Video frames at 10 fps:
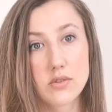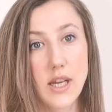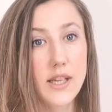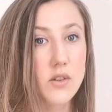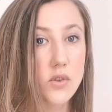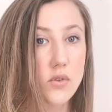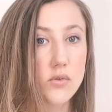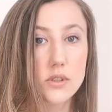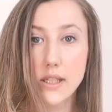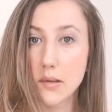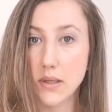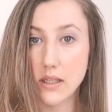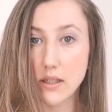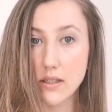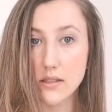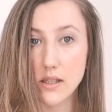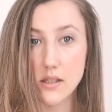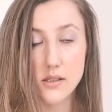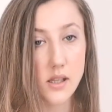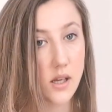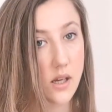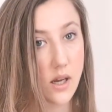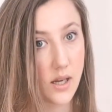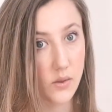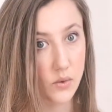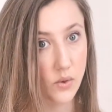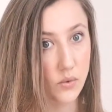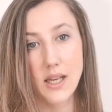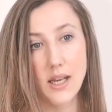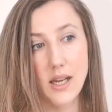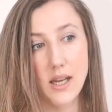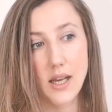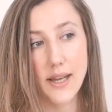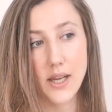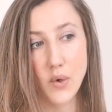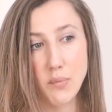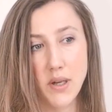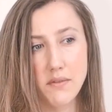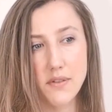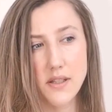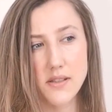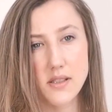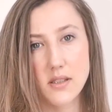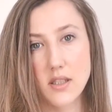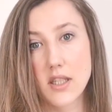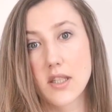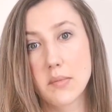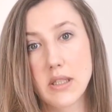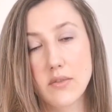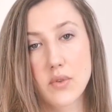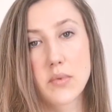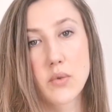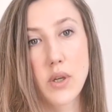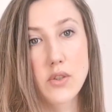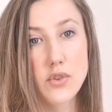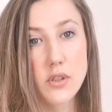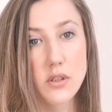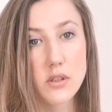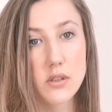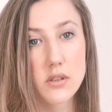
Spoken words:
I don't know. Did I make any sense? I don't know. I hope I've answered a little bit from the question.